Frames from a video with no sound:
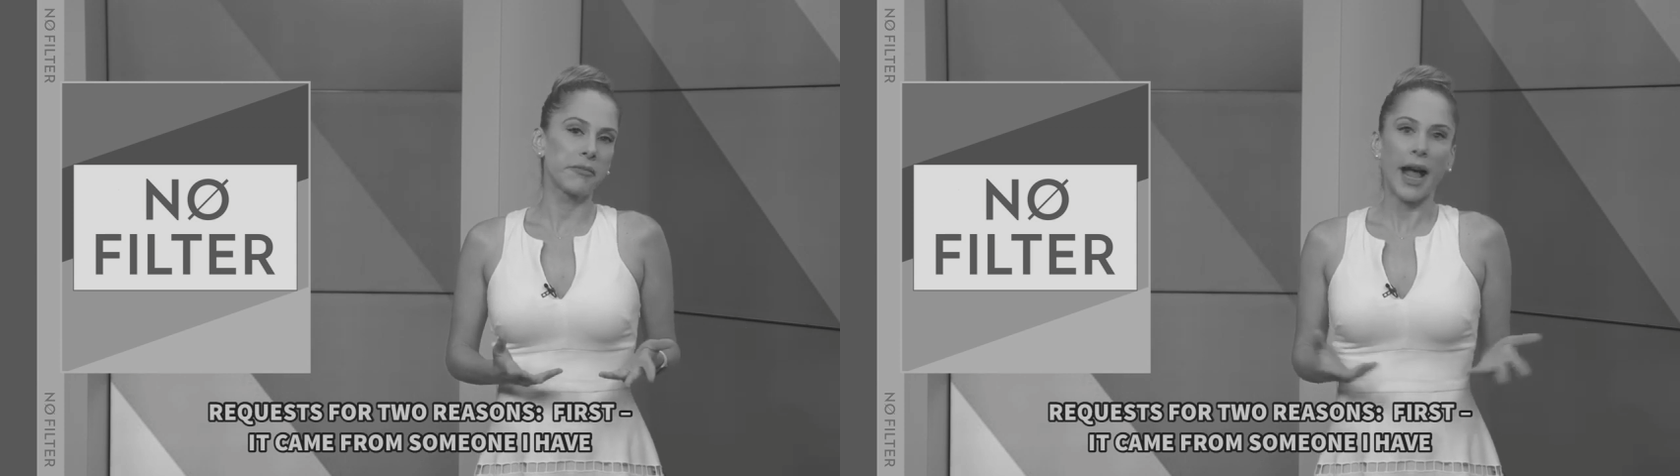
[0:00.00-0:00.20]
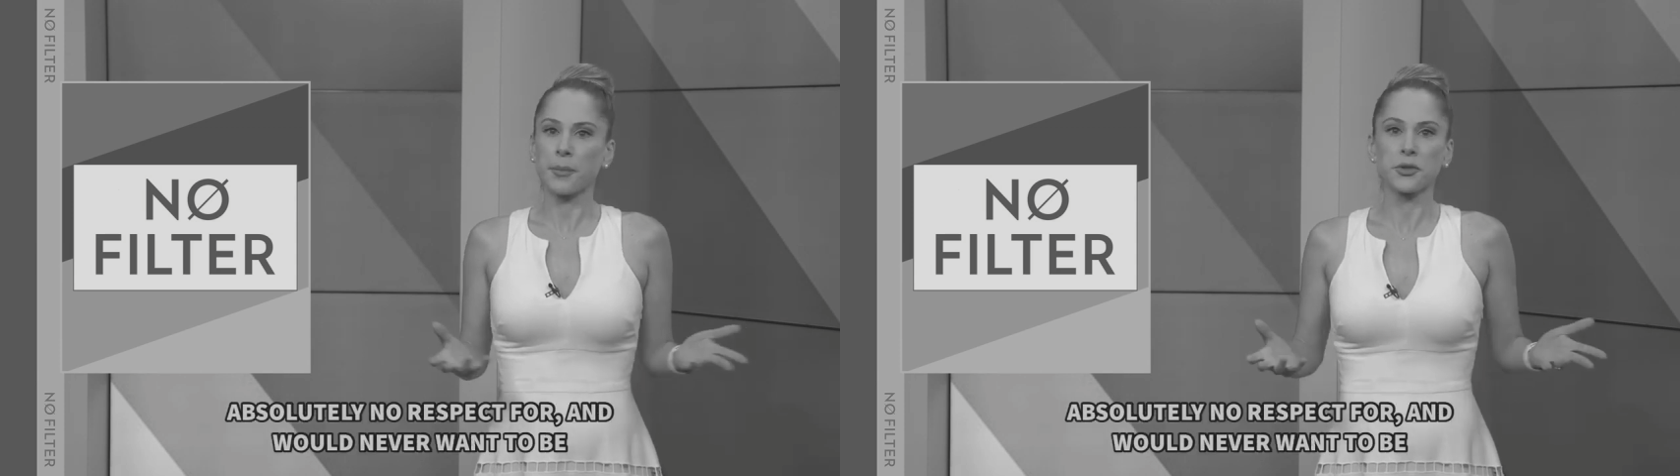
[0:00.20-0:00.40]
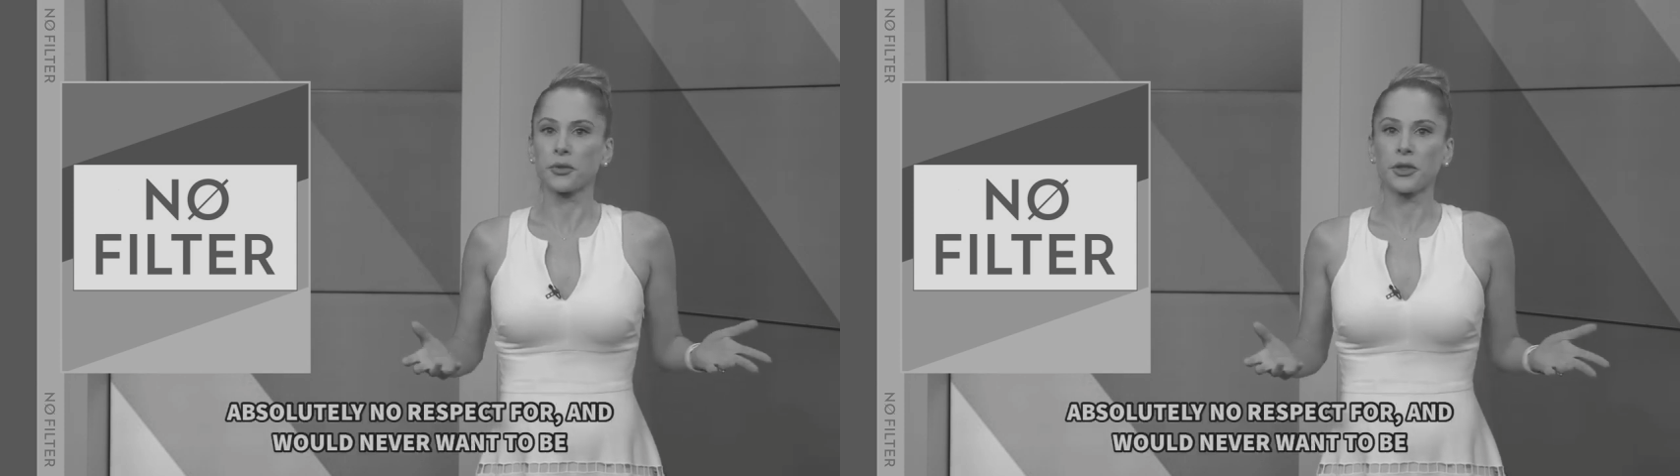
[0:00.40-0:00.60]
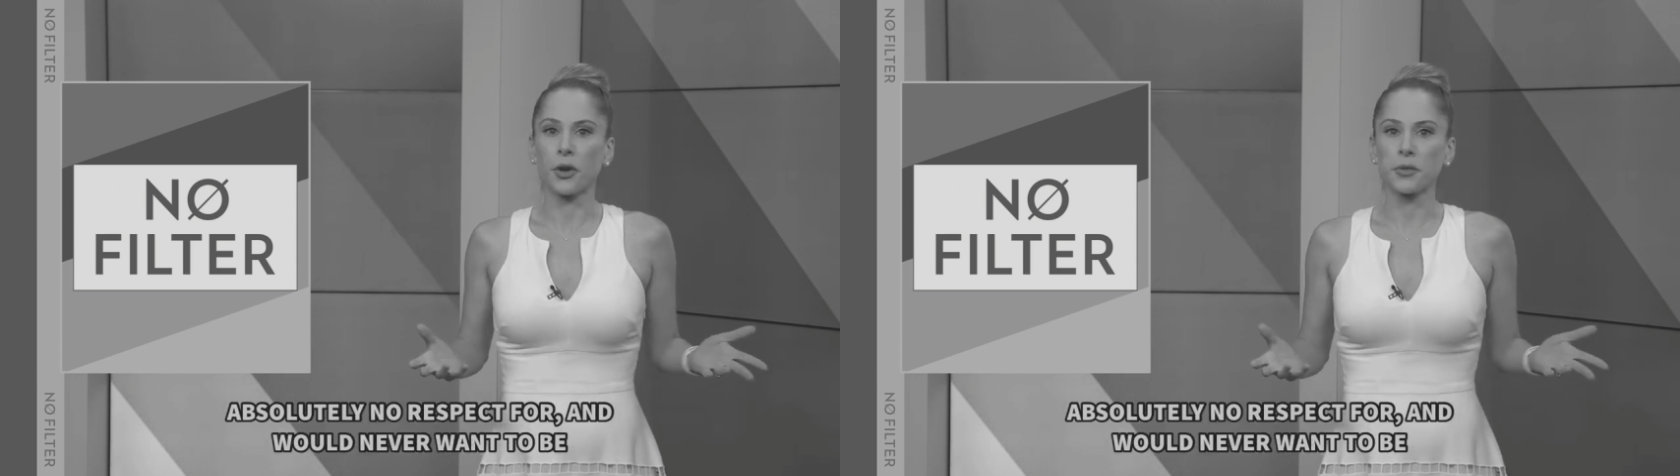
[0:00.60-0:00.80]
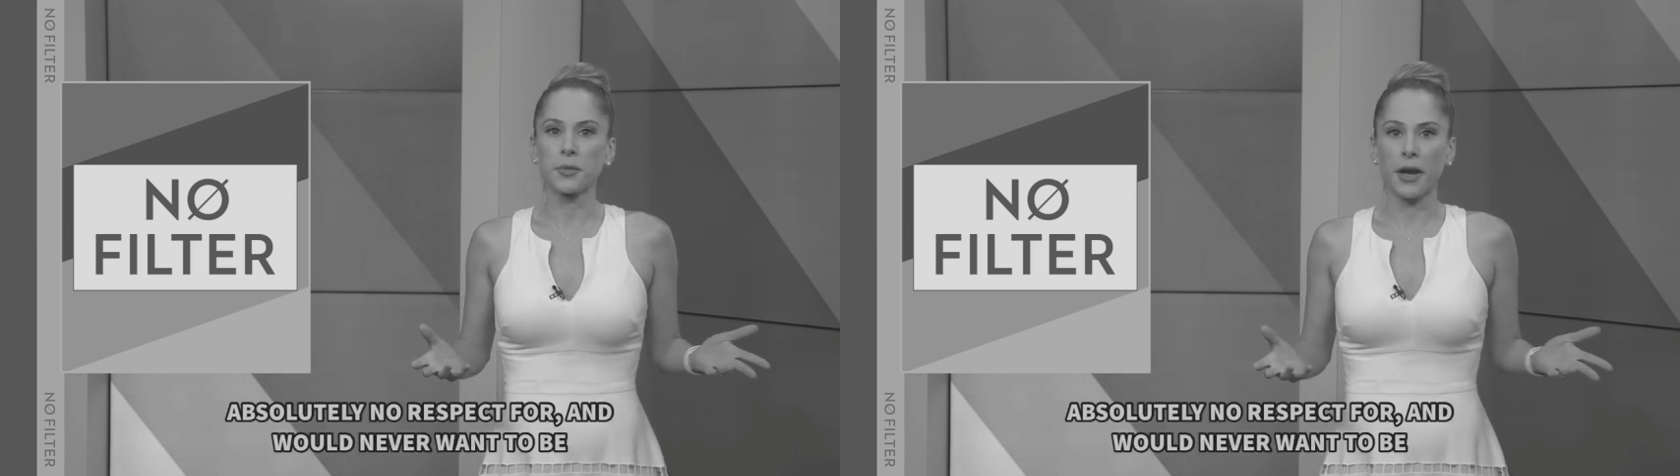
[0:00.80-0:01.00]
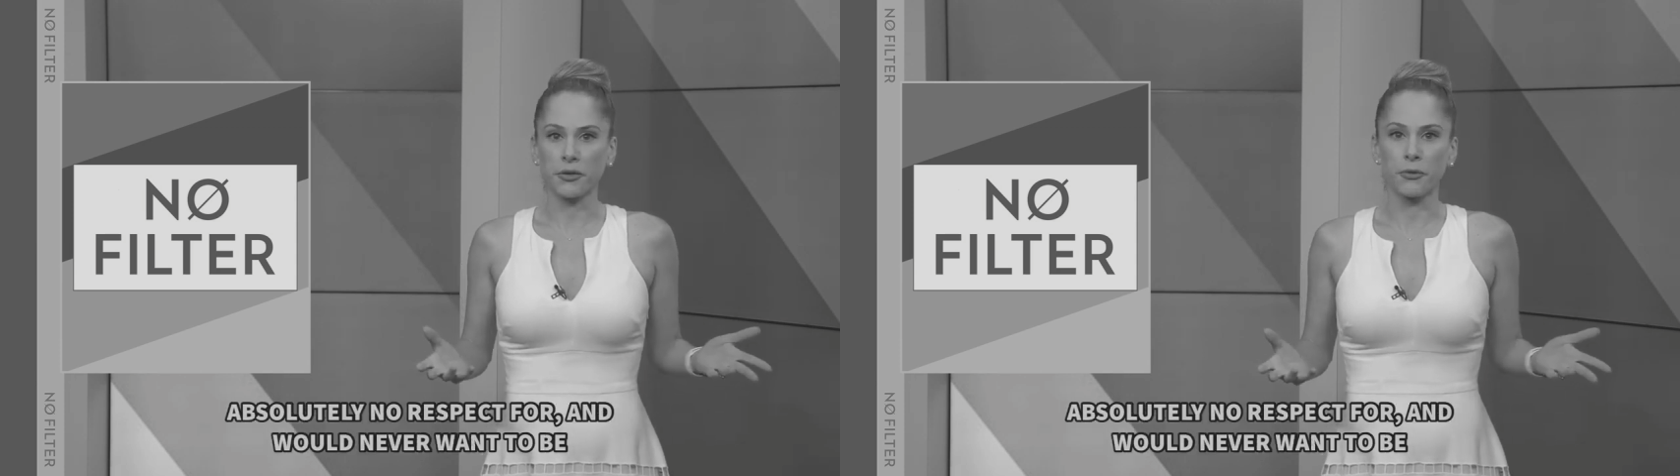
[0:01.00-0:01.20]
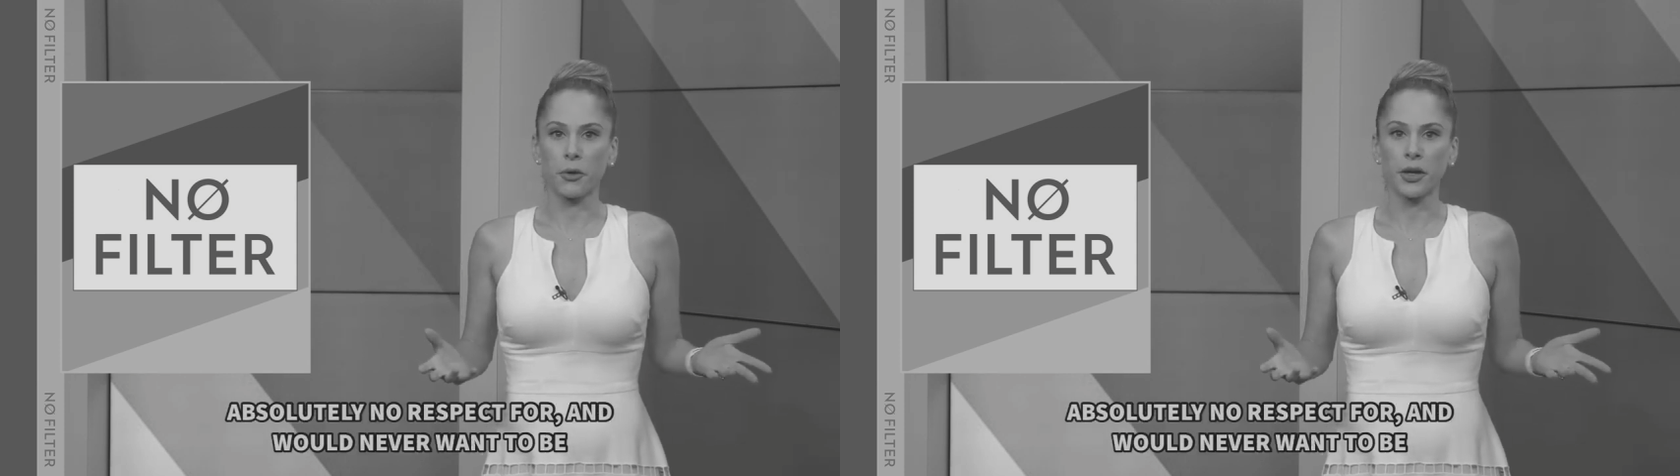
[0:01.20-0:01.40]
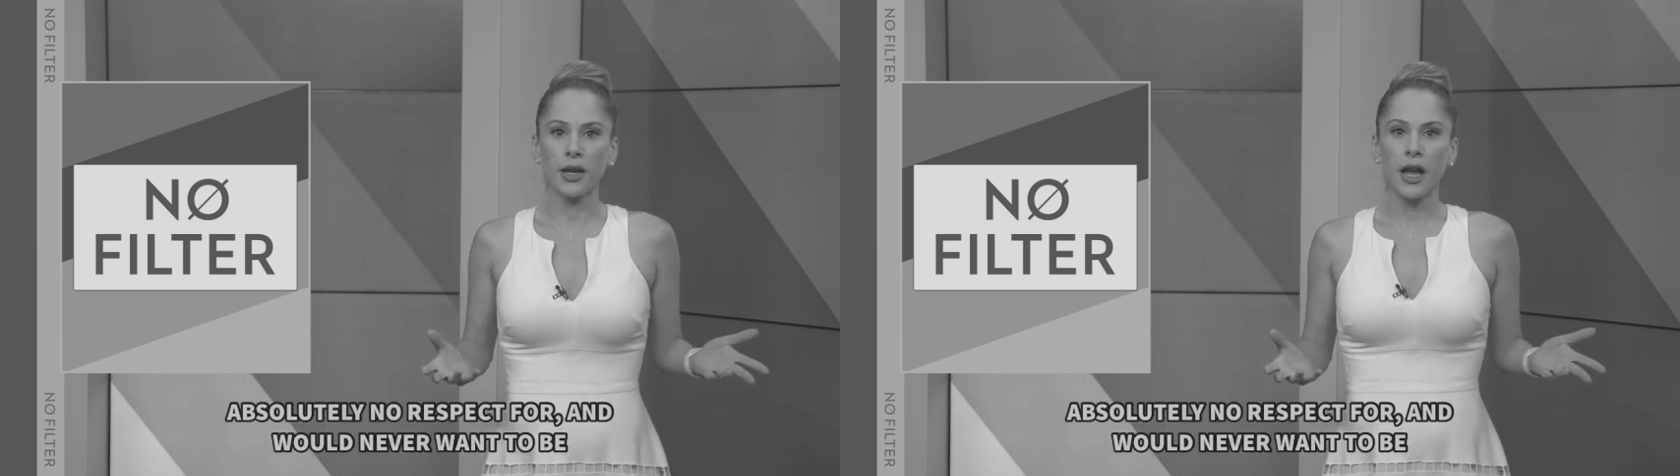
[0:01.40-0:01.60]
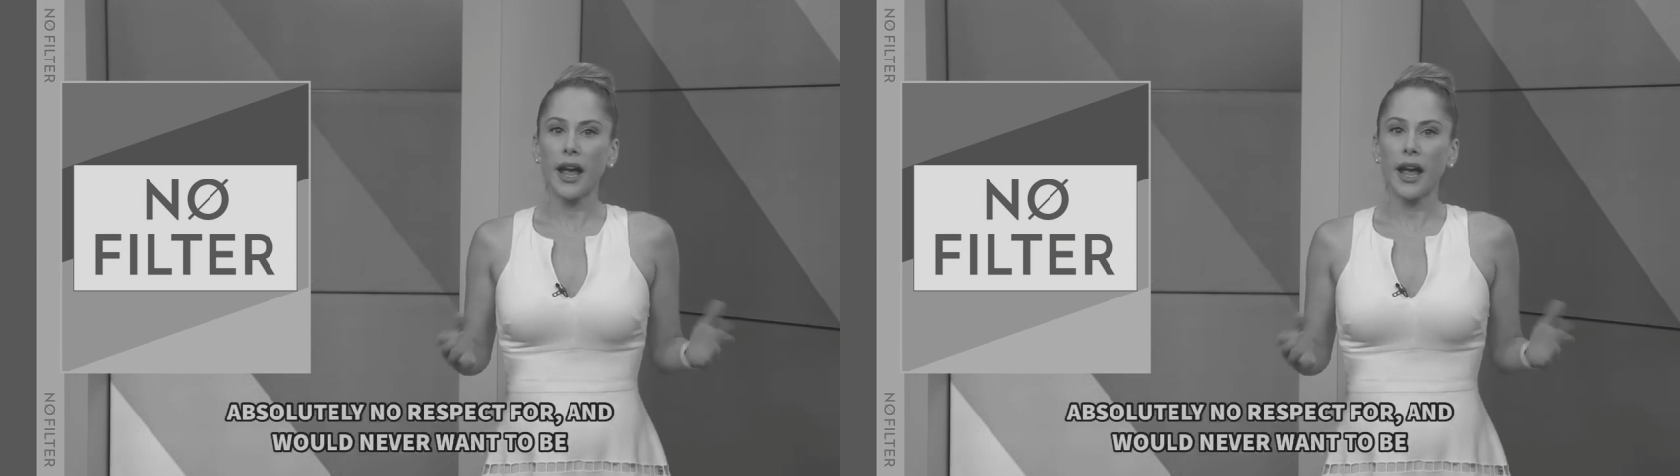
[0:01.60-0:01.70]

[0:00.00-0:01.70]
absolutely no respect for